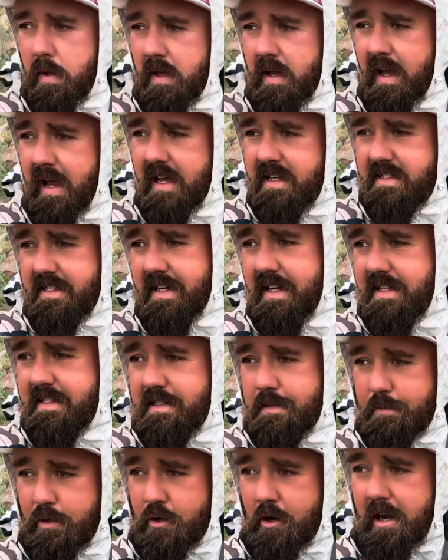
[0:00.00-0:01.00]
guys, I did
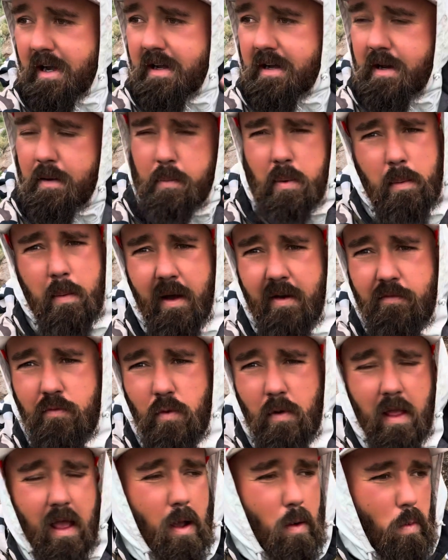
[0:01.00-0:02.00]
some gridding up above
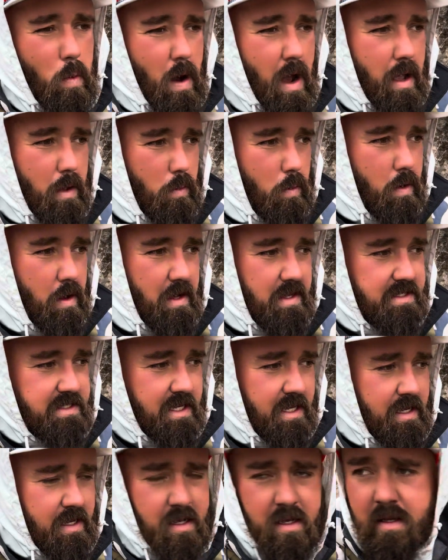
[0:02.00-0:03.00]
where that white was.
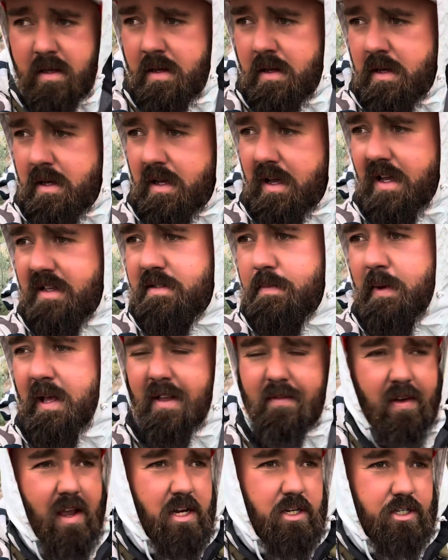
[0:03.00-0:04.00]
Got some
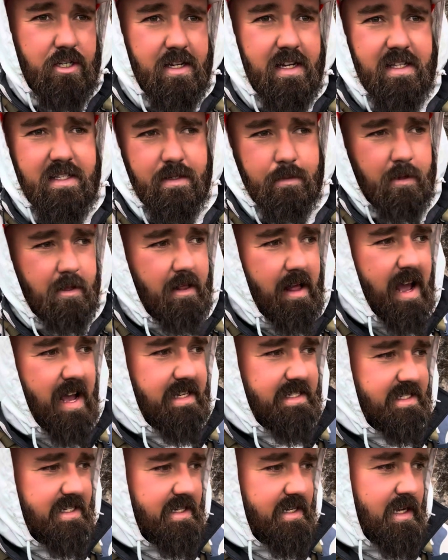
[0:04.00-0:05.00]
elevation, did some
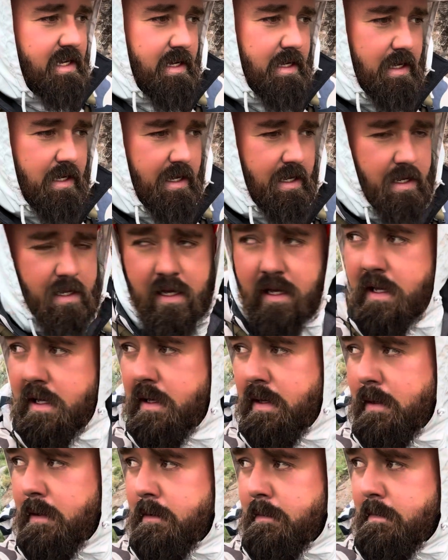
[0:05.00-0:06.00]
glassing.
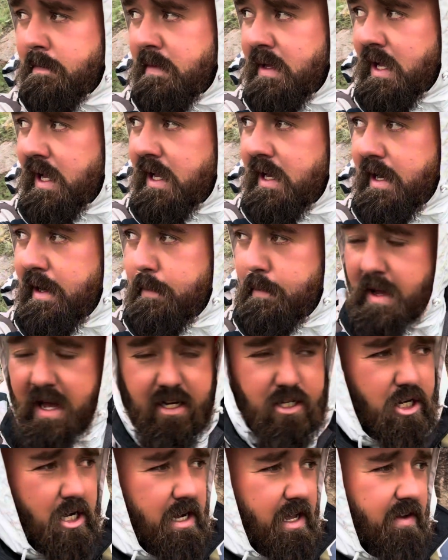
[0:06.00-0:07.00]
Didn't
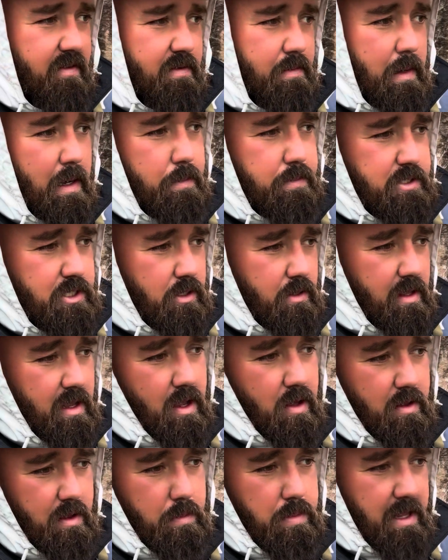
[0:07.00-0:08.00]
match any of them up, so the
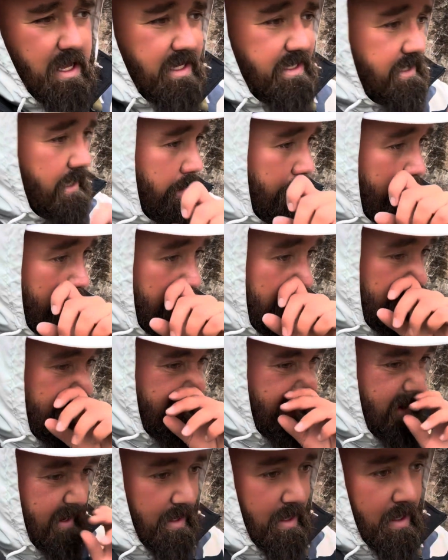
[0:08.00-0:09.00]
only place I think